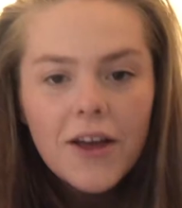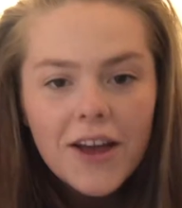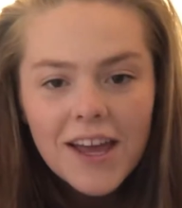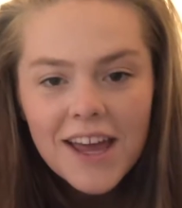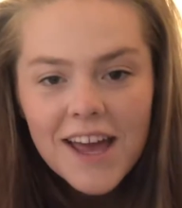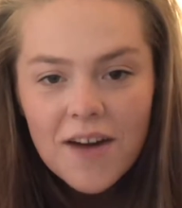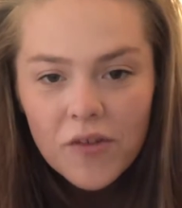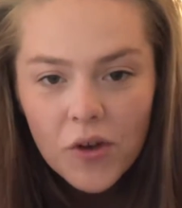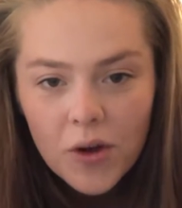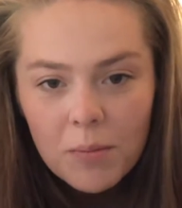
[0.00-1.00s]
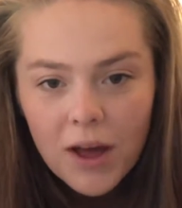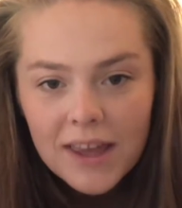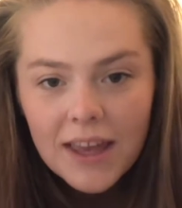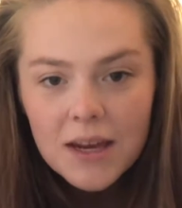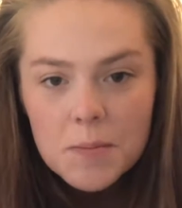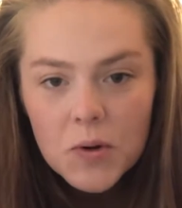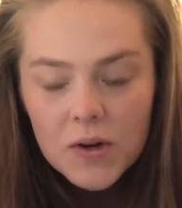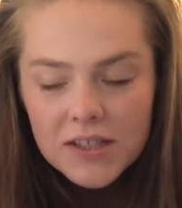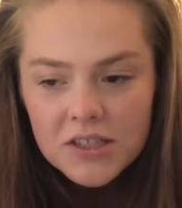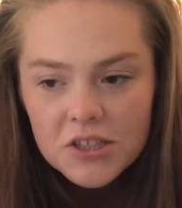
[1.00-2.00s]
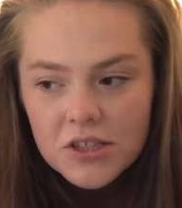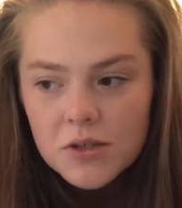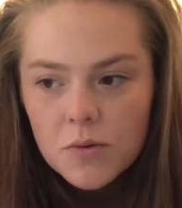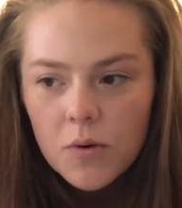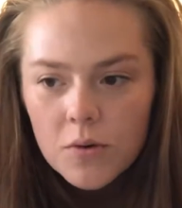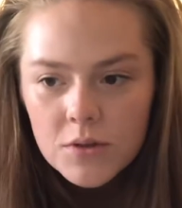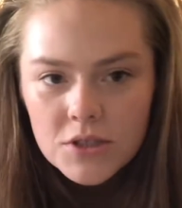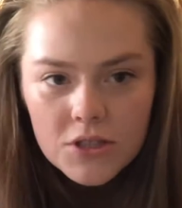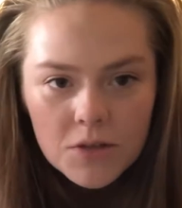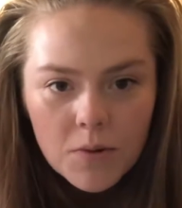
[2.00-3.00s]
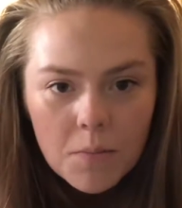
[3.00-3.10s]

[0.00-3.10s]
Okay, haven't got a mic anymore because it's just too awkward to do when